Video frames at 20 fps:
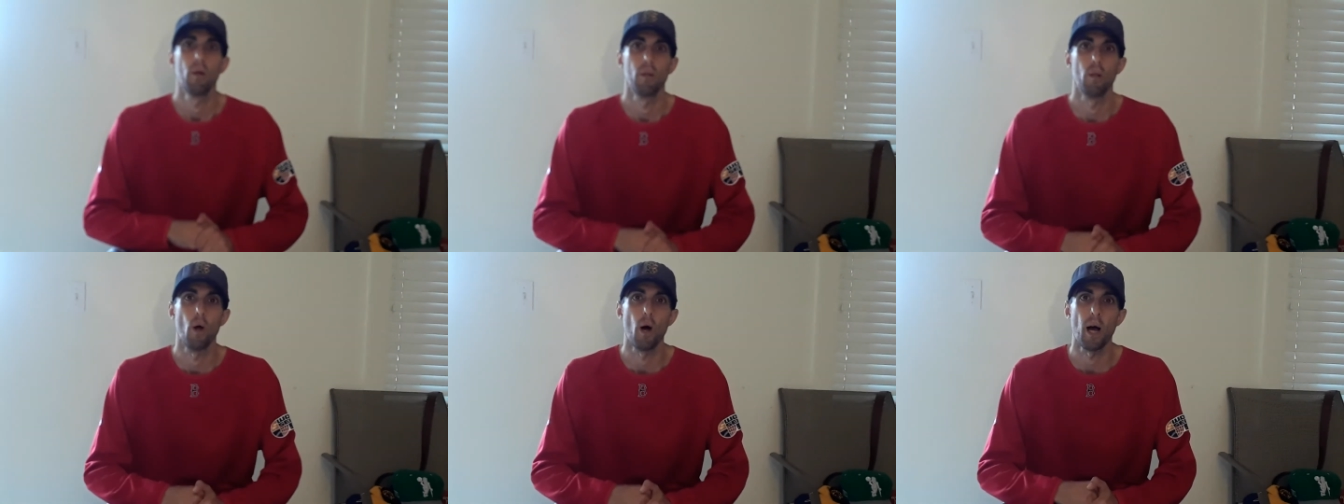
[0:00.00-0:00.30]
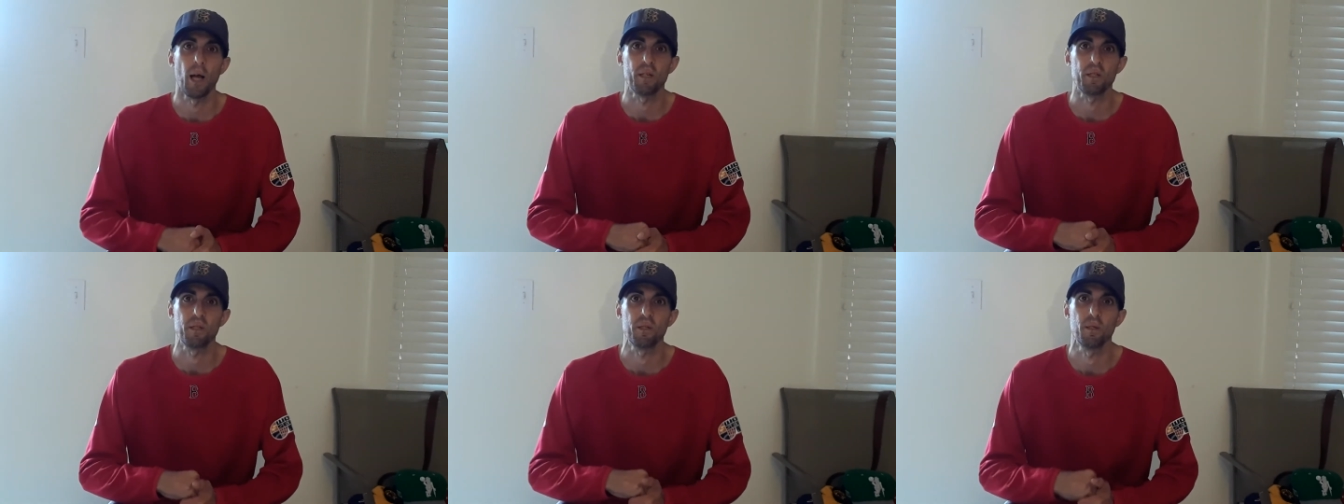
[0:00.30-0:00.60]

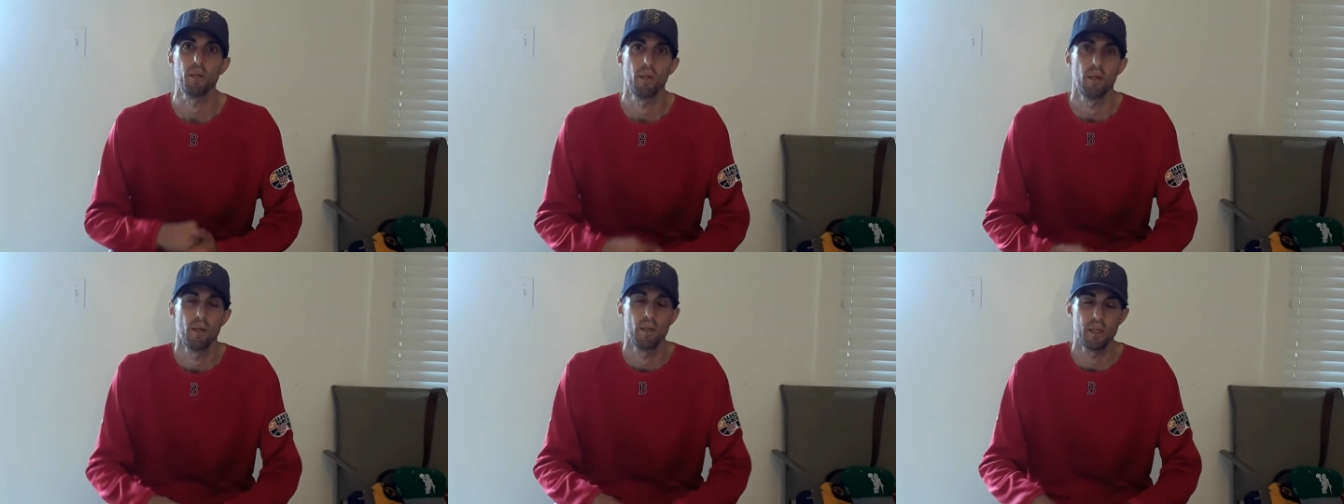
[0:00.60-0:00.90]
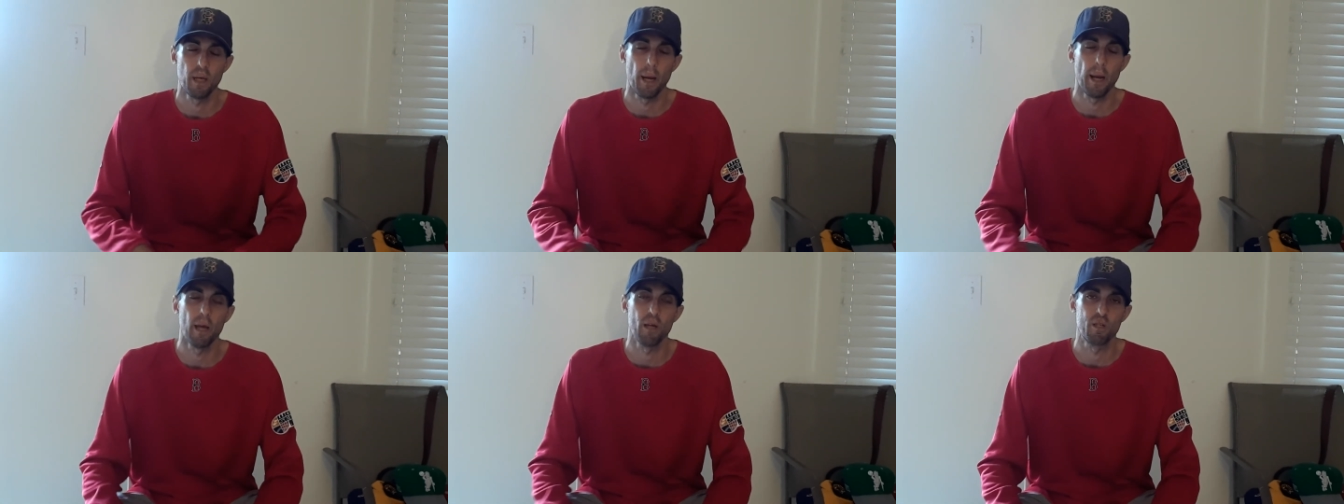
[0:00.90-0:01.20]
loss
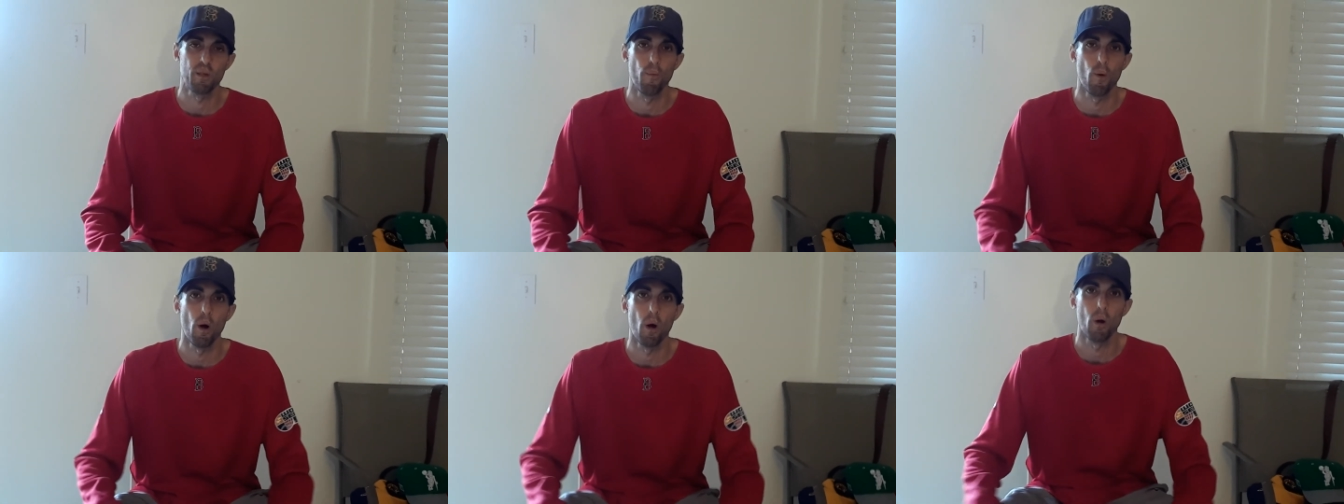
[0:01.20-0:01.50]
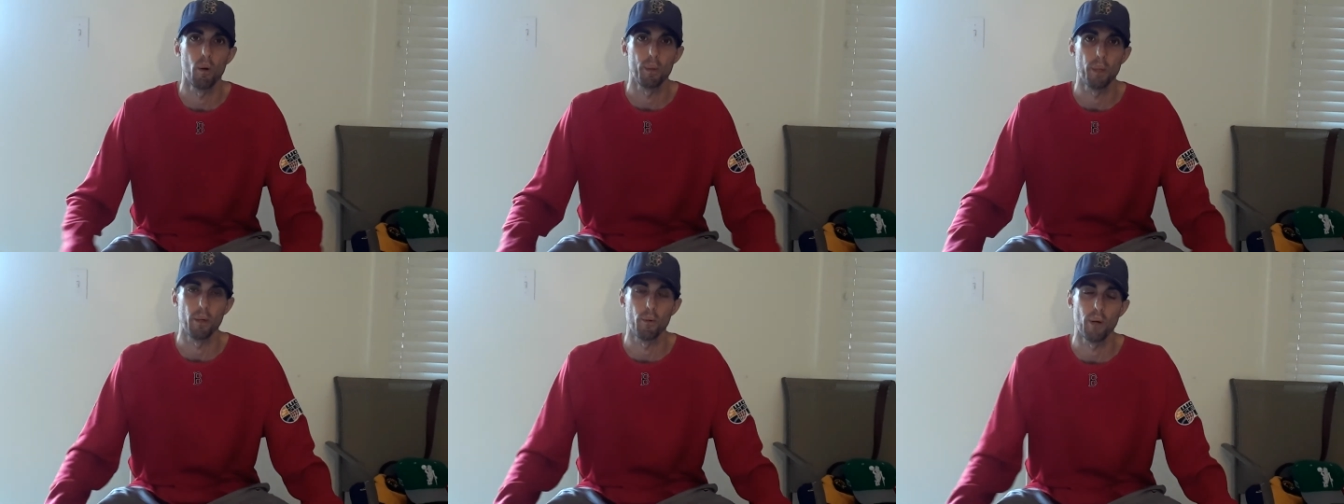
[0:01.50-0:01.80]
today or
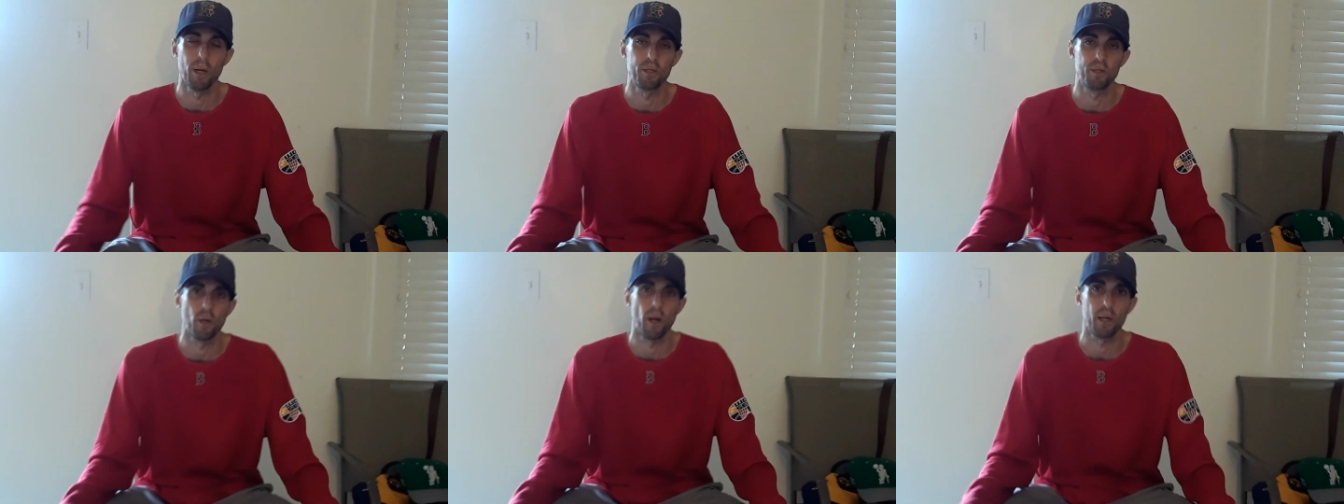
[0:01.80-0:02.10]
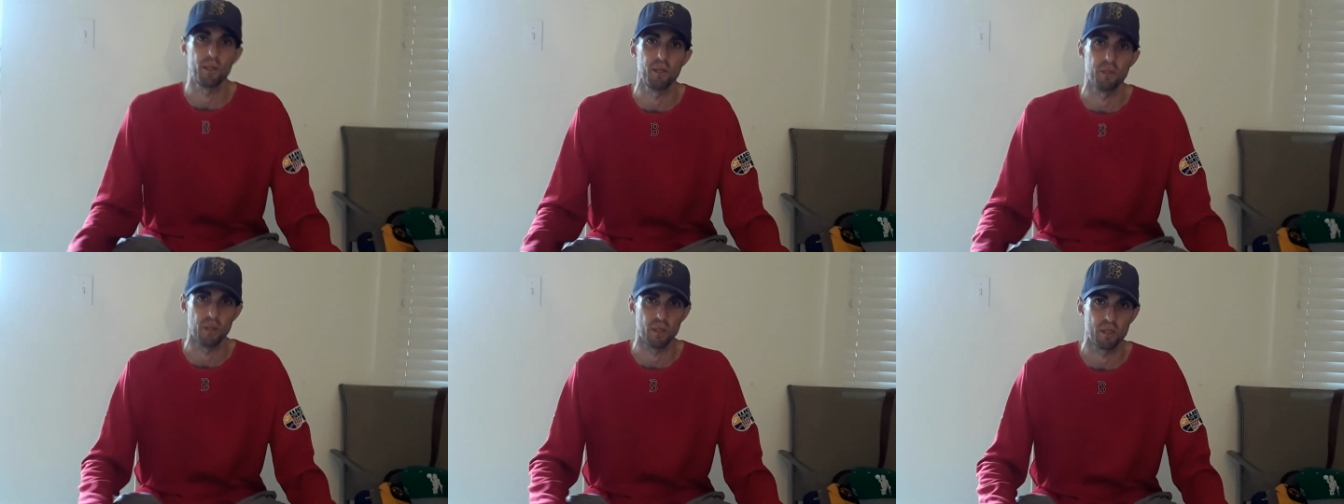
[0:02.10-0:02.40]
tomorrow for the Red
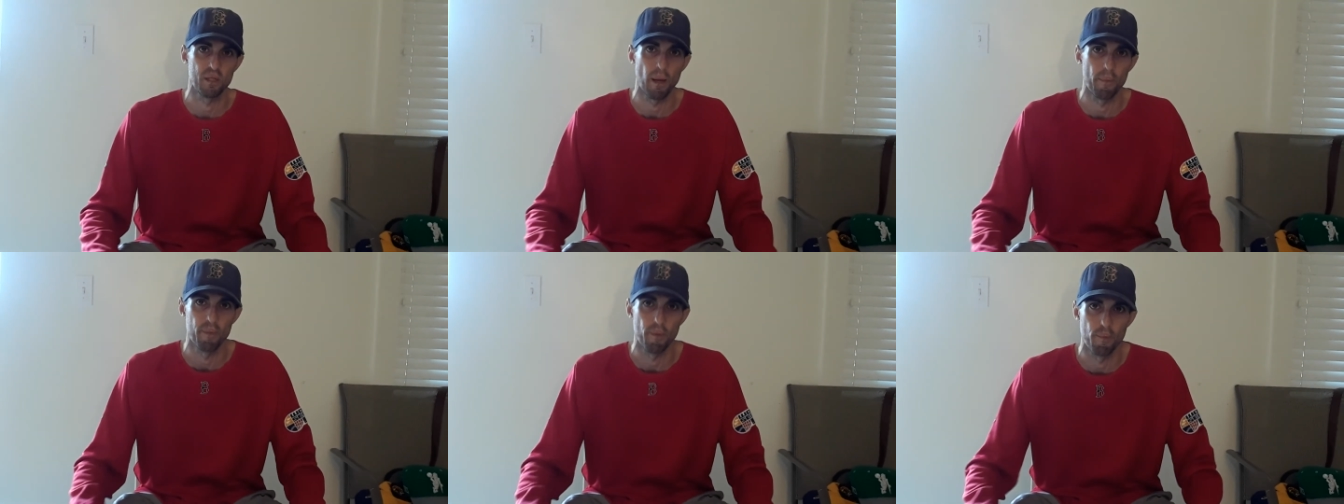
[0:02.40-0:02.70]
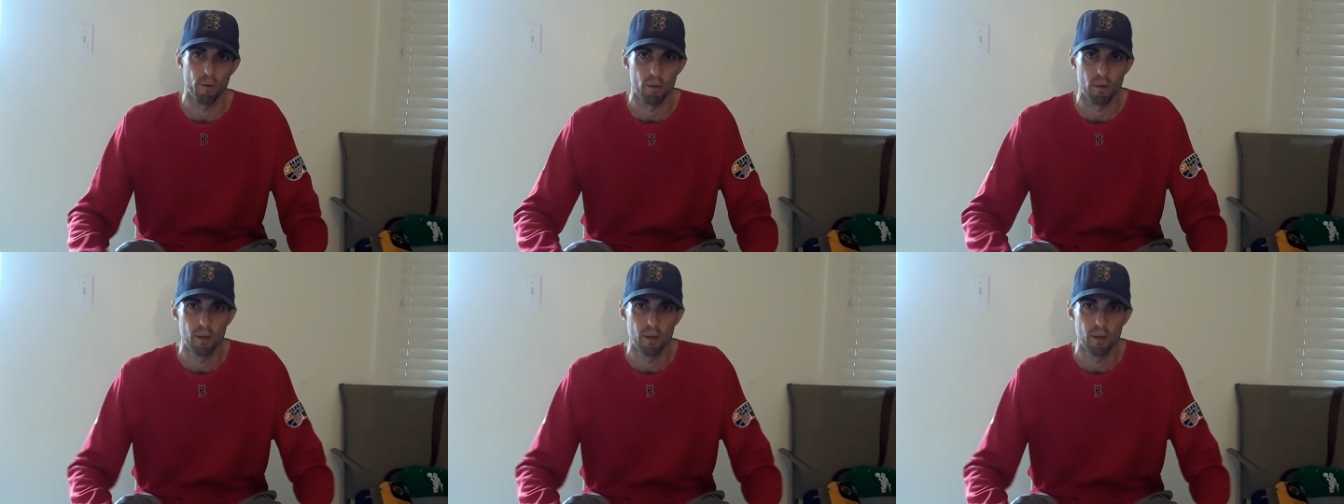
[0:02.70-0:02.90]
Sox is acceptable.